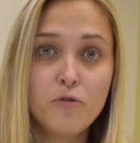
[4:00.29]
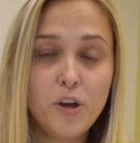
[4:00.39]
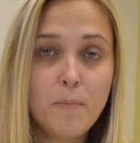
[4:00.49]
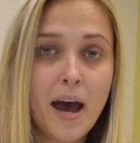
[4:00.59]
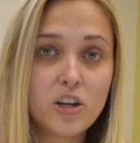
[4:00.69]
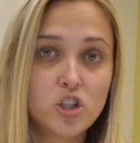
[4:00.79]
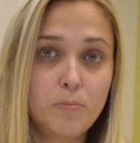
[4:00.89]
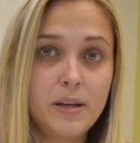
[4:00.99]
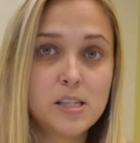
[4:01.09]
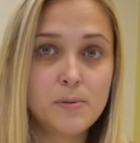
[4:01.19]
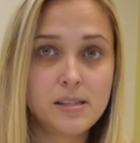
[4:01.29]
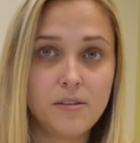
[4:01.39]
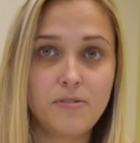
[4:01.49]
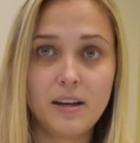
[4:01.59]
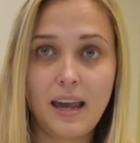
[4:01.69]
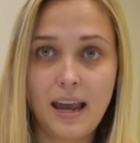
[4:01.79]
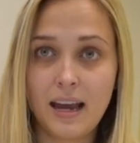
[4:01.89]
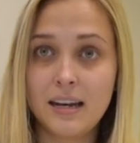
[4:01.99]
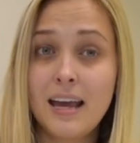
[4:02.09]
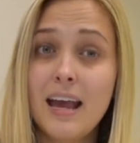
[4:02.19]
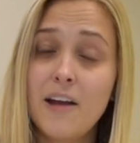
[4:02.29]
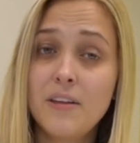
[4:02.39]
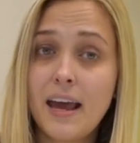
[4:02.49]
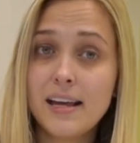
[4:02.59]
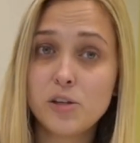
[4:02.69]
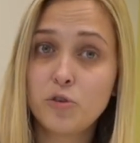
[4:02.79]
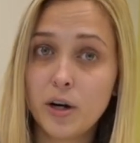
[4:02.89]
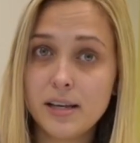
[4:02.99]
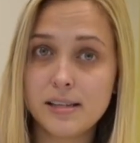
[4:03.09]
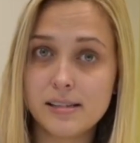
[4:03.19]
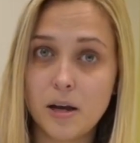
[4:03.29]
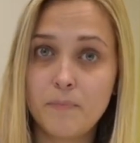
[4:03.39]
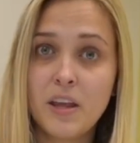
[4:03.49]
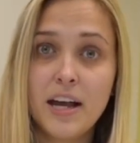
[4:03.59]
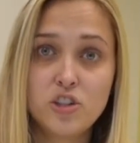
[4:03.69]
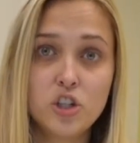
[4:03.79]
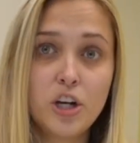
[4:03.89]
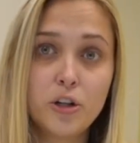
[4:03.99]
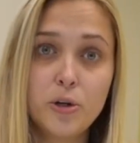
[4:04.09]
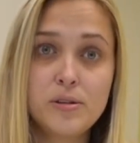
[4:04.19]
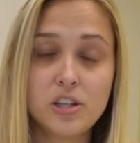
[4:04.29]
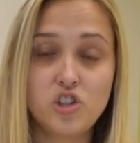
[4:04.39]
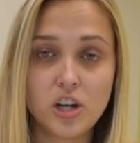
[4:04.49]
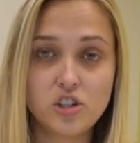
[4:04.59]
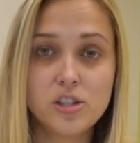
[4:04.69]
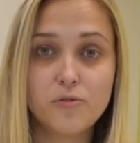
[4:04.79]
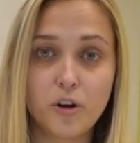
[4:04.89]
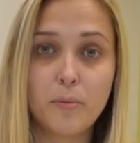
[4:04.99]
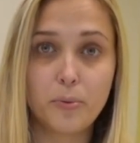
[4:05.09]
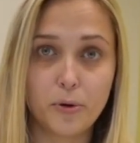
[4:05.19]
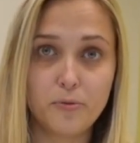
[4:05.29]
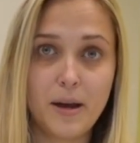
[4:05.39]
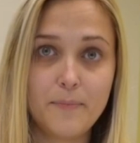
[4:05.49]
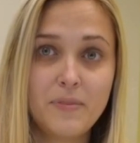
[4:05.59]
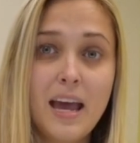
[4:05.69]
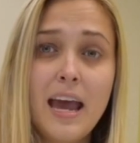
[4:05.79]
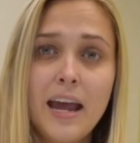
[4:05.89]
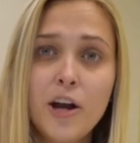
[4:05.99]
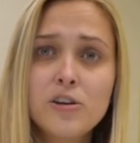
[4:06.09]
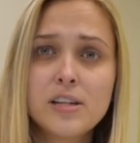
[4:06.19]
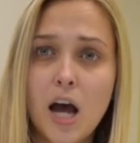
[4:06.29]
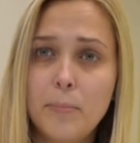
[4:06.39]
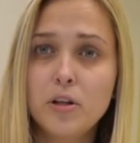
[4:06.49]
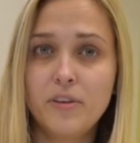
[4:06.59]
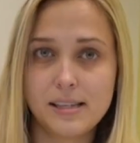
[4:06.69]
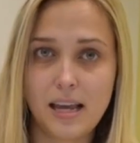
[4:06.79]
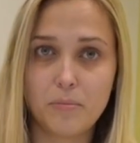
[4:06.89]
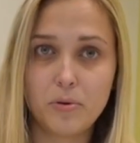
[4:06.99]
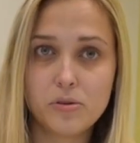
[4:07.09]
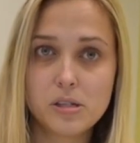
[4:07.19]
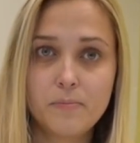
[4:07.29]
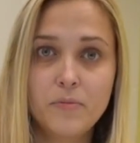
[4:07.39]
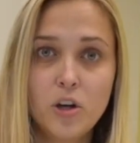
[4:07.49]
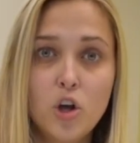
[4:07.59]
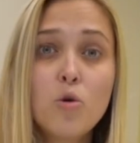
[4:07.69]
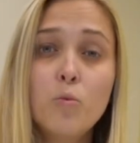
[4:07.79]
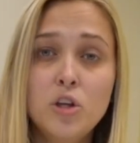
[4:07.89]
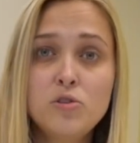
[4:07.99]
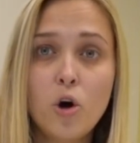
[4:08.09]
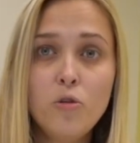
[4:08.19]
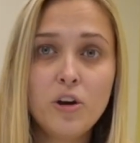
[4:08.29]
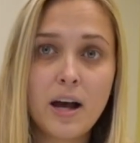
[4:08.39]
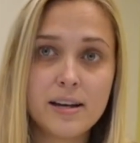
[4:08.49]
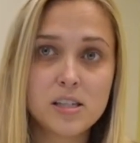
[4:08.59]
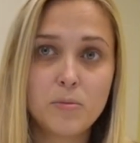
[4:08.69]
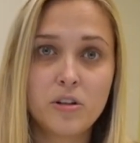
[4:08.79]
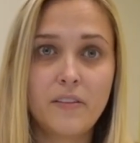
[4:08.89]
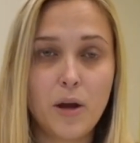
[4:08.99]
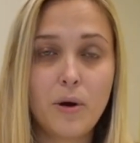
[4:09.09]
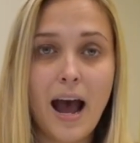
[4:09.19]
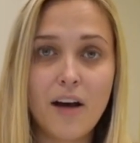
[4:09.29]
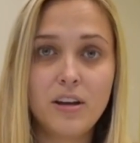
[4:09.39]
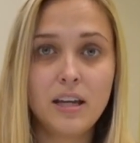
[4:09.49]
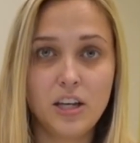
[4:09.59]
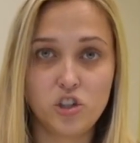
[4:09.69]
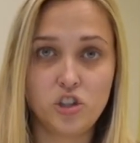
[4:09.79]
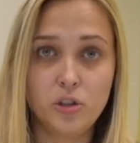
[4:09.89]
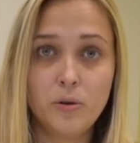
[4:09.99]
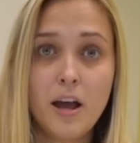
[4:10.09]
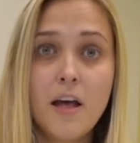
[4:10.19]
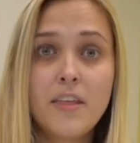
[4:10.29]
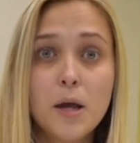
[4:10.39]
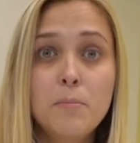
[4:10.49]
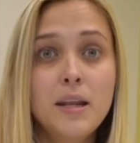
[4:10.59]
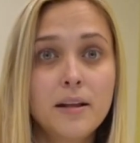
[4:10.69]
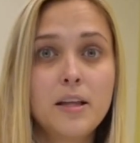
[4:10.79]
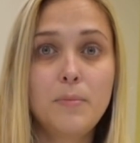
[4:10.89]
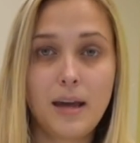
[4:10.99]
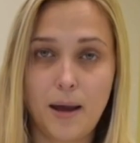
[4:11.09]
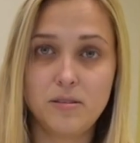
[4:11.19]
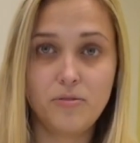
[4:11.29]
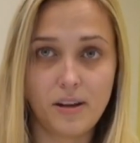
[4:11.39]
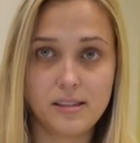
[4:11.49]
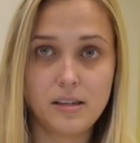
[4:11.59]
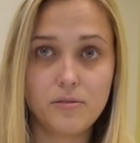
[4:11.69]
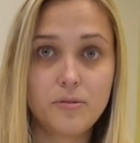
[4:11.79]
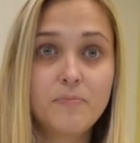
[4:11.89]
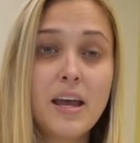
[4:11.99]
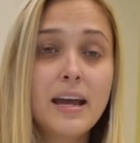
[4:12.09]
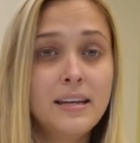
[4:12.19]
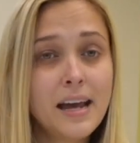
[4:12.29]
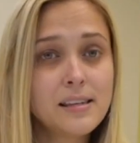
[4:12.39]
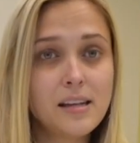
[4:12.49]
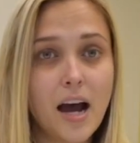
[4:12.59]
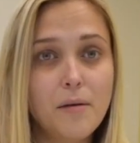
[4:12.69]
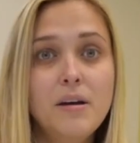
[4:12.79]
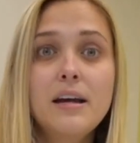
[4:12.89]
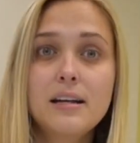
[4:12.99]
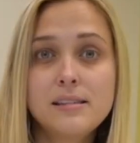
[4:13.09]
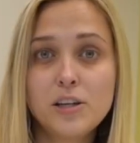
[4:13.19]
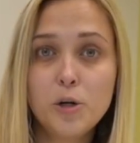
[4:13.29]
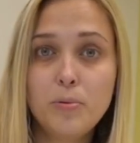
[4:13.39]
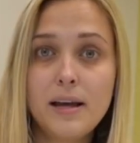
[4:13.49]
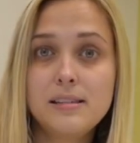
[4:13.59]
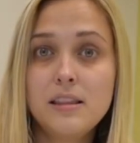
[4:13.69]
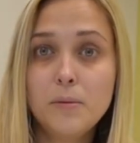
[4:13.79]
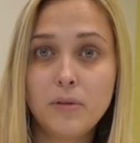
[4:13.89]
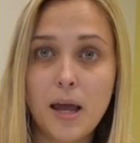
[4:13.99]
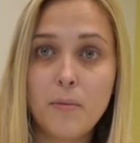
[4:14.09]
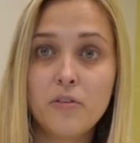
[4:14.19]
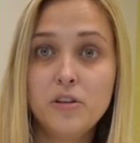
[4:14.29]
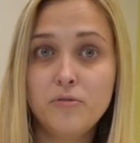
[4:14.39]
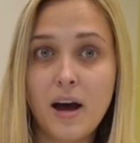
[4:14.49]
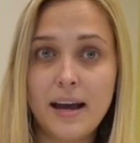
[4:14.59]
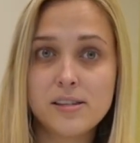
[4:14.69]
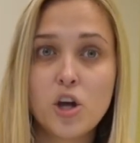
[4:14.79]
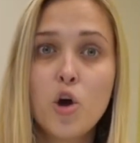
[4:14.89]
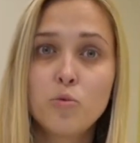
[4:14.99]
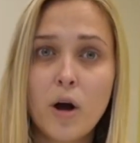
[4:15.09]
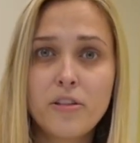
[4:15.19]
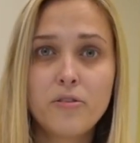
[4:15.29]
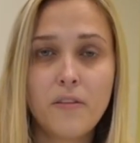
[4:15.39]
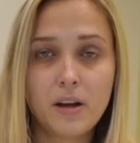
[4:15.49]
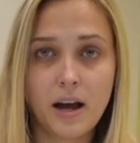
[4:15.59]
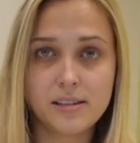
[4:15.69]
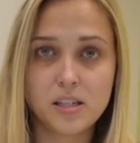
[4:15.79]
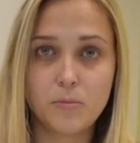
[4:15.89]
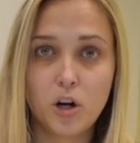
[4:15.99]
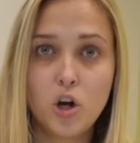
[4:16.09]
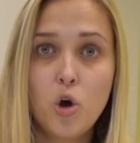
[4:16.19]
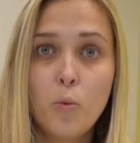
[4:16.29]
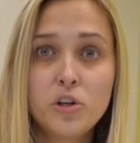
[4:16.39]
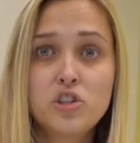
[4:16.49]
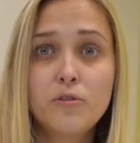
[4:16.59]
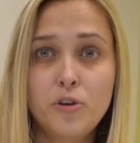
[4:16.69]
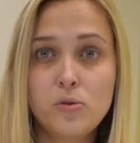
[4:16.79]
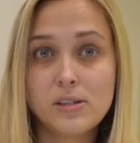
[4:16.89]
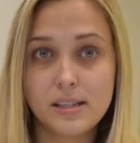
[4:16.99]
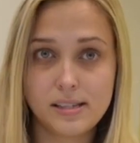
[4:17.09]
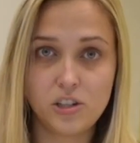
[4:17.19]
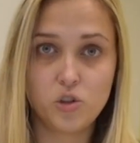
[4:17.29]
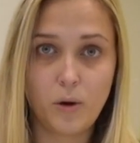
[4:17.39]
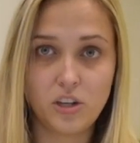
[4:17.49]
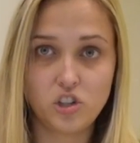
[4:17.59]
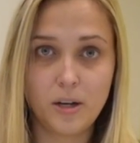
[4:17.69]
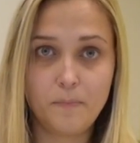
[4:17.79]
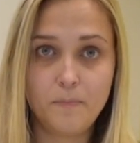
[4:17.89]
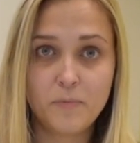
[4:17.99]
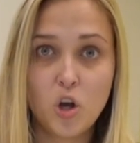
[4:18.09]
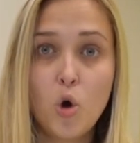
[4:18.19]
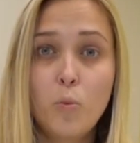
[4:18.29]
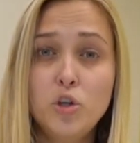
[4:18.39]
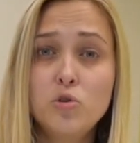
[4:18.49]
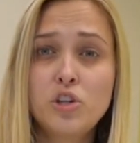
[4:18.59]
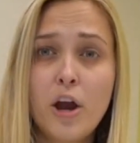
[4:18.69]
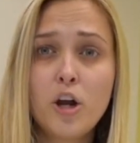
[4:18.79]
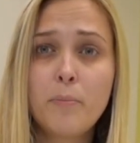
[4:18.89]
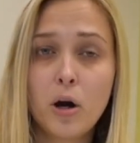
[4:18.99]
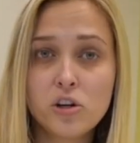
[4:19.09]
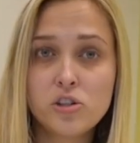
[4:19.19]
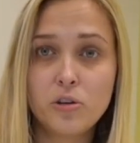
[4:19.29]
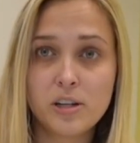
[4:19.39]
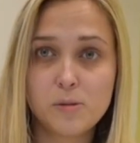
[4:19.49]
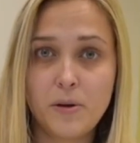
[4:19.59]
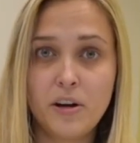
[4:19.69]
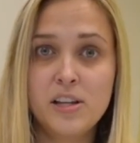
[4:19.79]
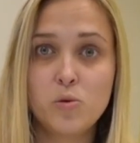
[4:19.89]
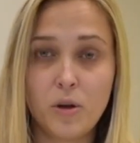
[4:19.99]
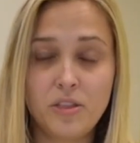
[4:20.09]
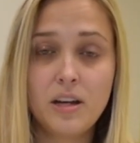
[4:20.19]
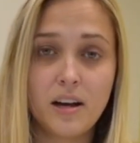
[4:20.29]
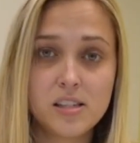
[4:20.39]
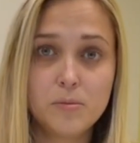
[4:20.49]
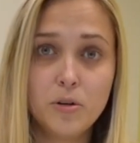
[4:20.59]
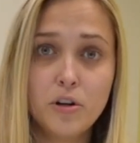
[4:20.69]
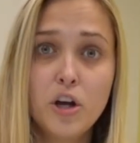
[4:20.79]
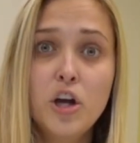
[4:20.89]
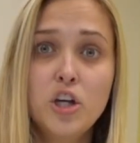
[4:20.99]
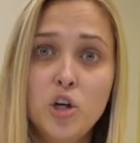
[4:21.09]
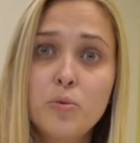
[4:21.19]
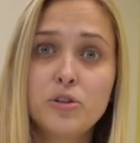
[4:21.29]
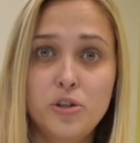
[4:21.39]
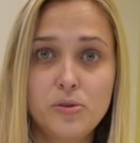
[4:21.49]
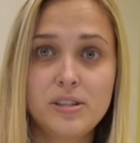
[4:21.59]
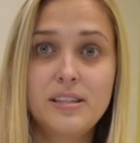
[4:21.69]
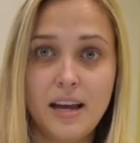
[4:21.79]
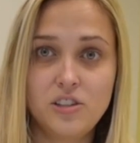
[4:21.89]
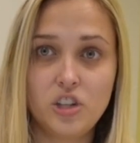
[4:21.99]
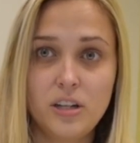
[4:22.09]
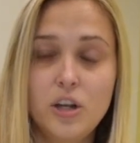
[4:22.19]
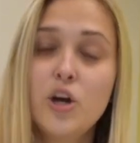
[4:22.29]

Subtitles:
Feedback should be specific and, in the case of criticism, it should include suggestions for improvement. Here's a couple of examples. When you told the customer that they were having an issue, they immediately became defensive. Next time, consider placing the blame on the device rather than the customer, which diffuses the situation. When you share your personal experience with the customer, you reduce the tension.